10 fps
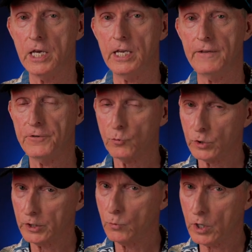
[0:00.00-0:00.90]
If you
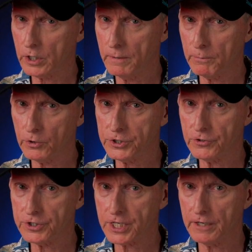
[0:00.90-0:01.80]
really want to immerse
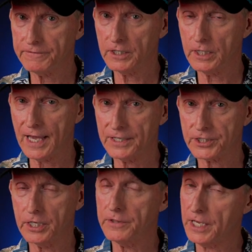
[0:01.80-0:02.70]
yourself in
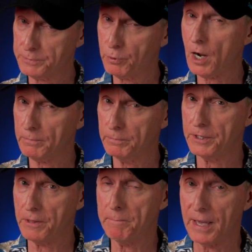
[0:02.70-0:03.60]
Alaska, that's
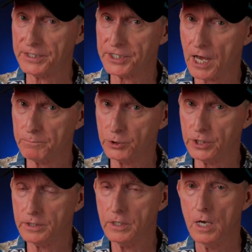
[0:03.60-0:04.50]
probably the best
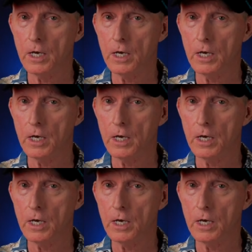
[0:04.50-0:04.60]
option.